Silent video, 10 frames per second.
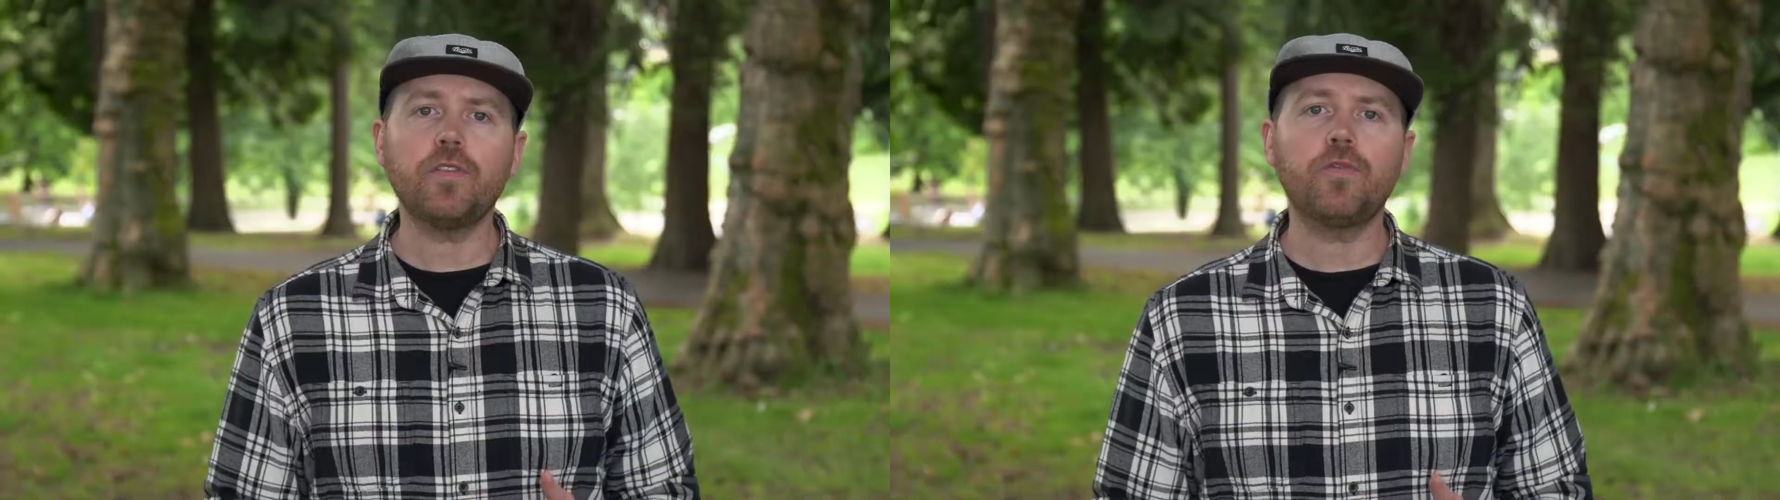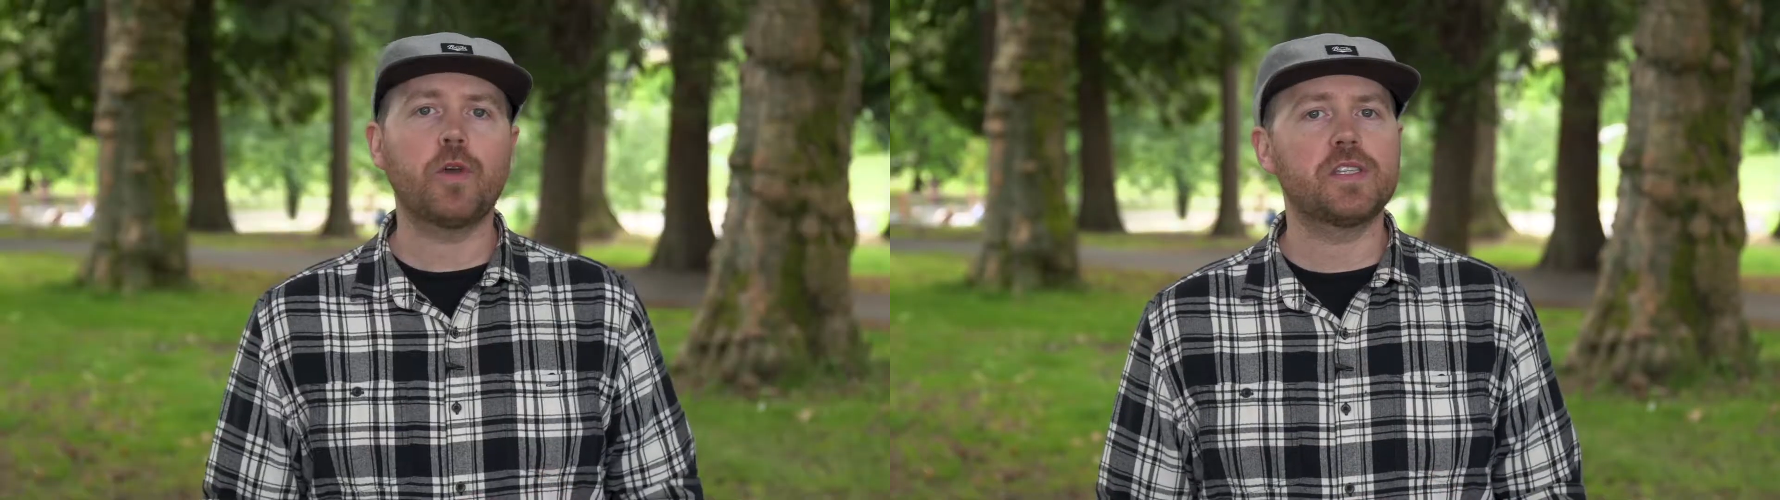
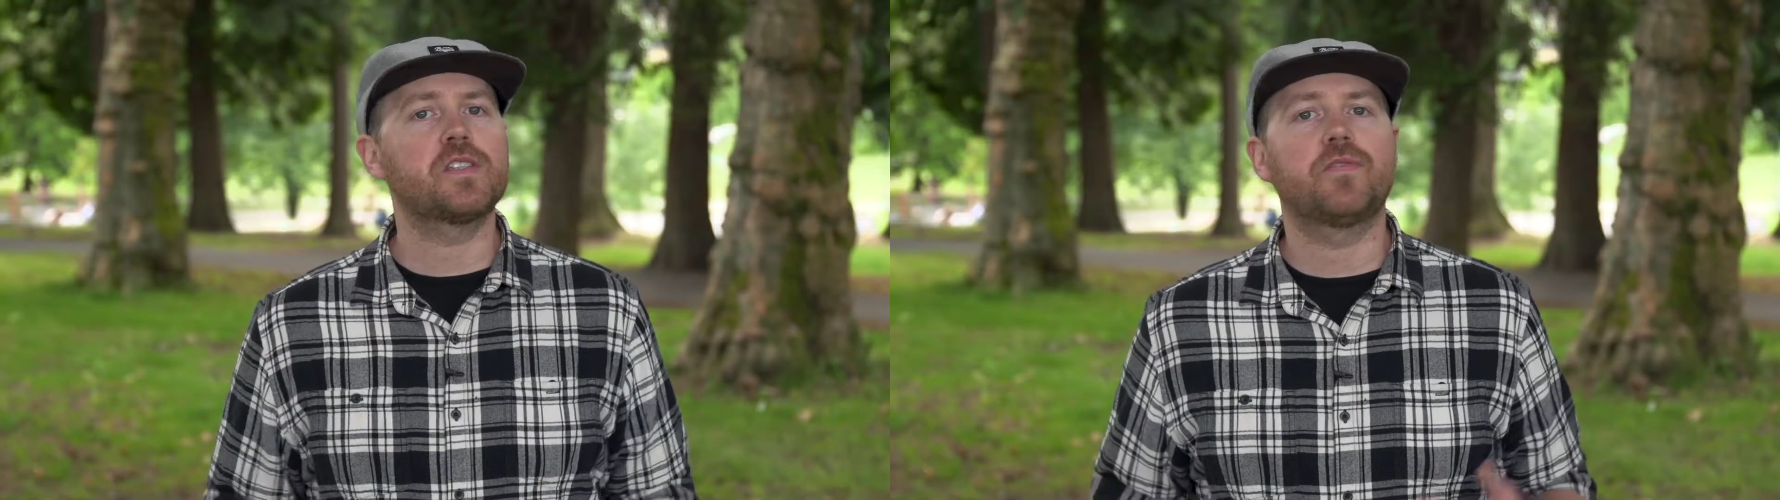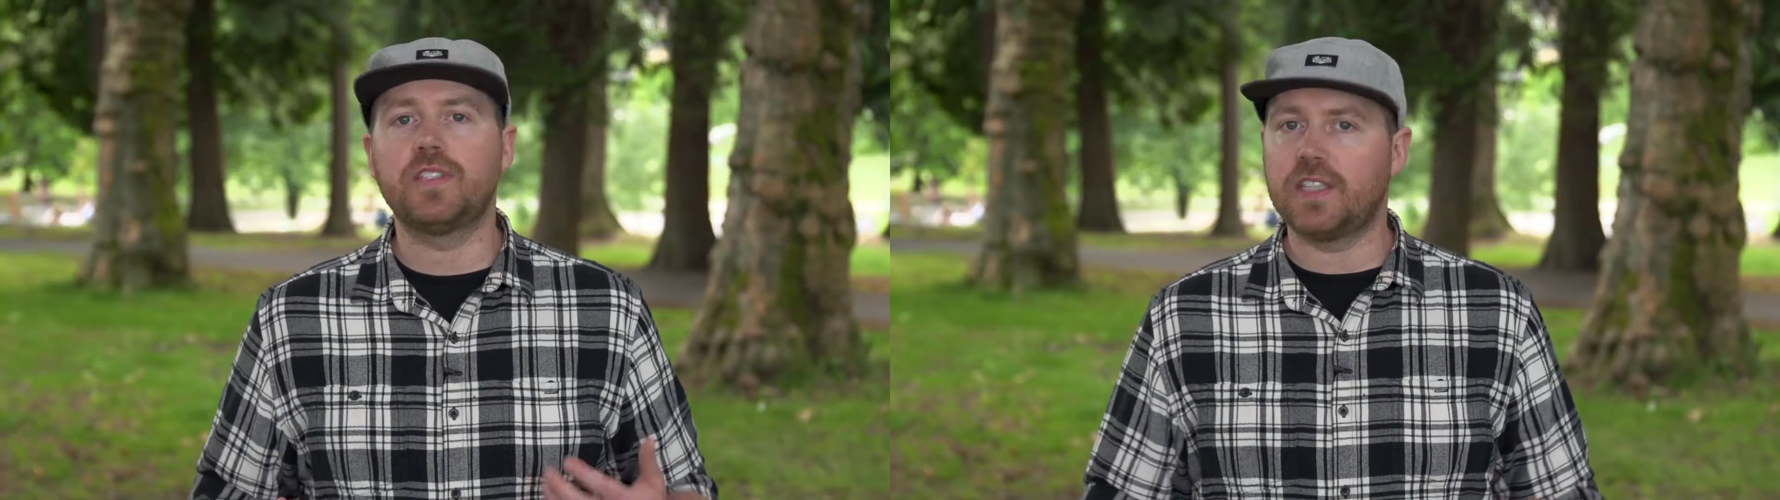the
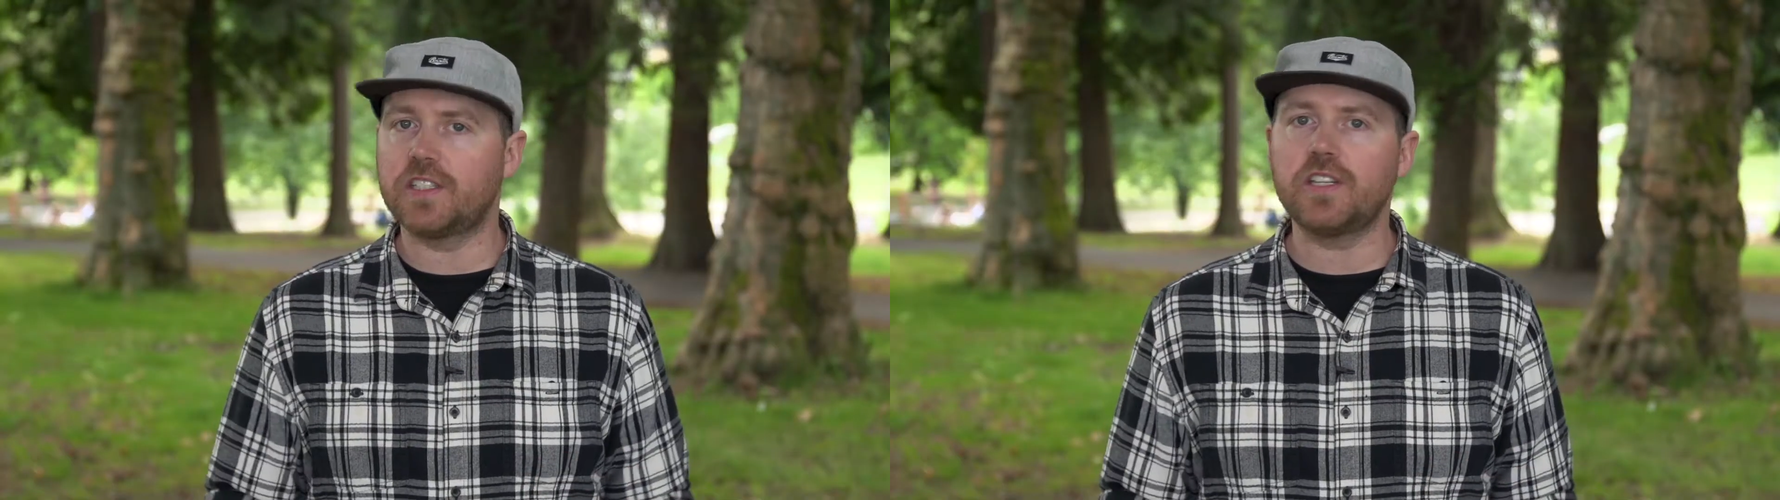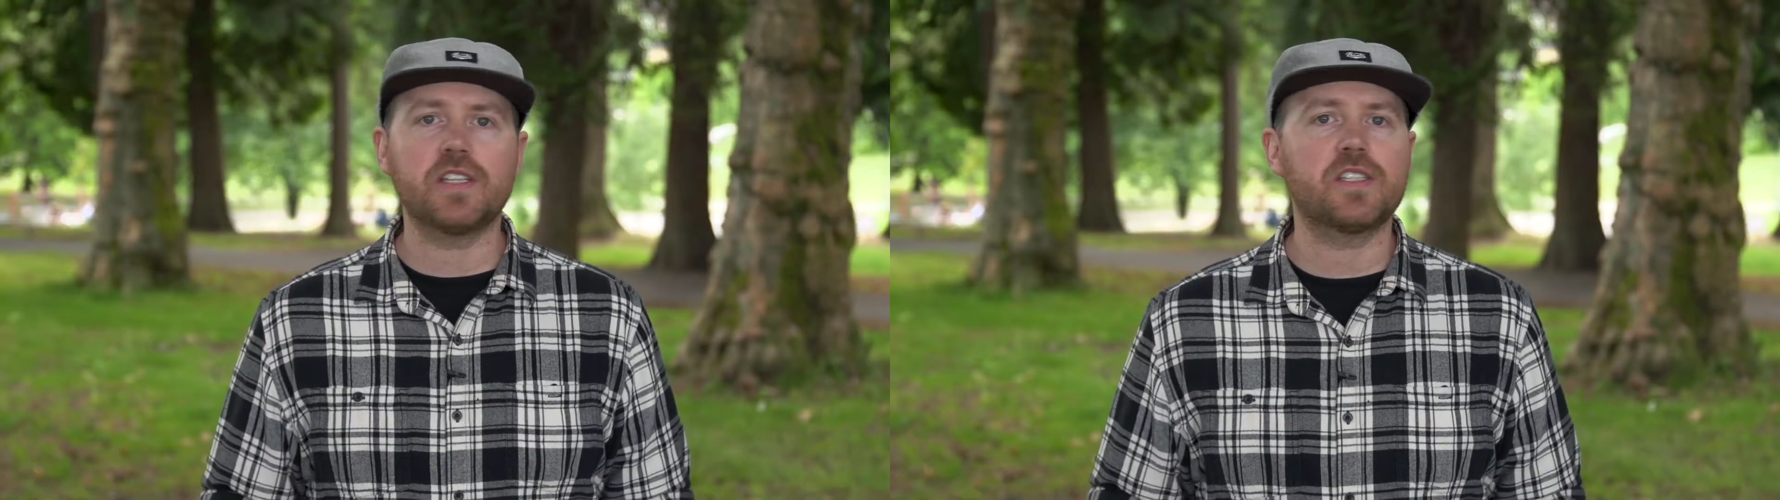voices of
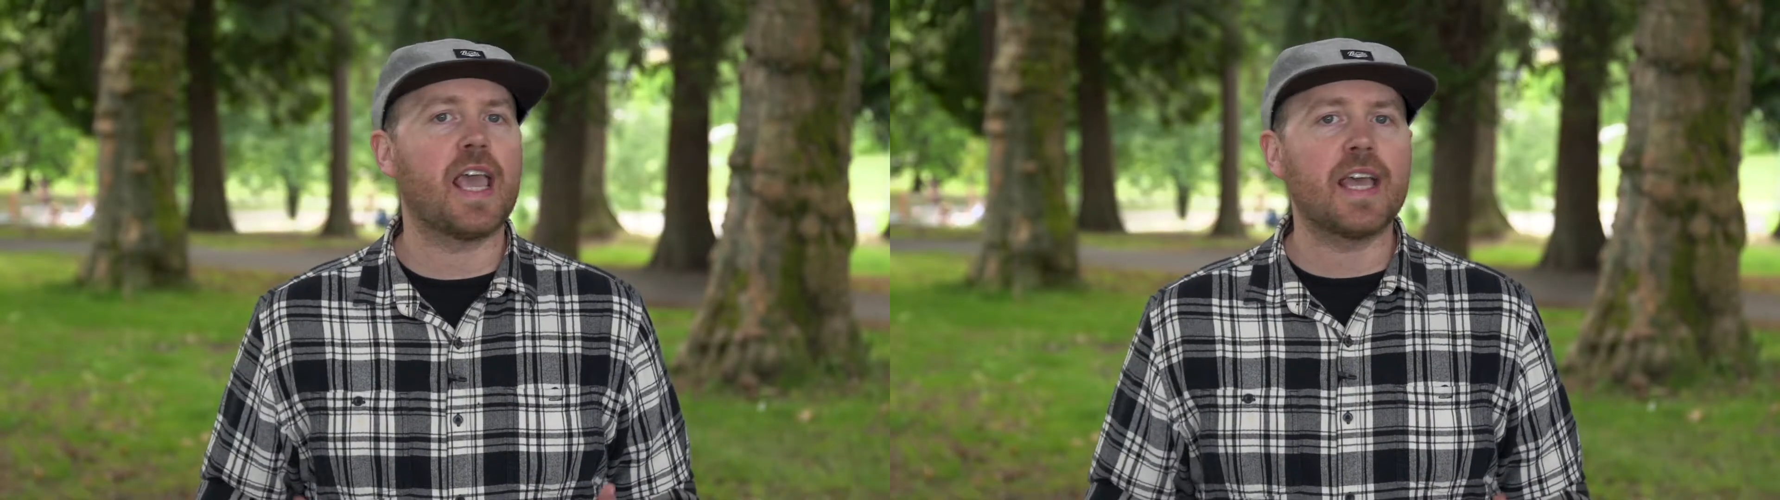indigenous